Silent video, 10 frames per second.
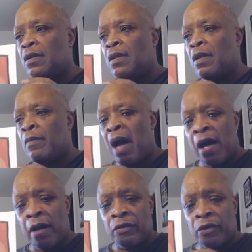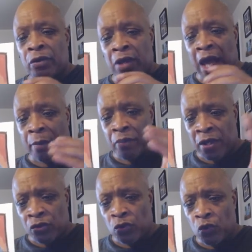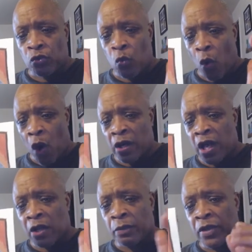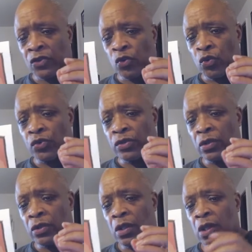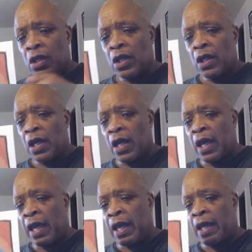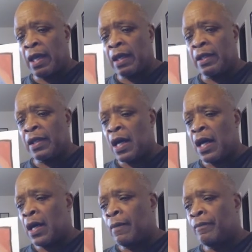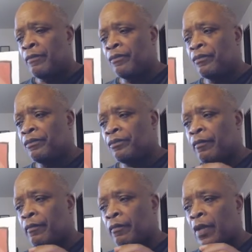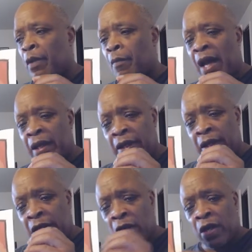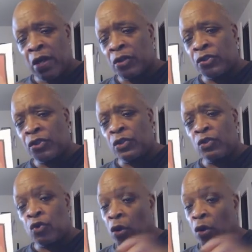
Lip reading: my other like pencils, watercolor pencils, and my Neocolor 2s, or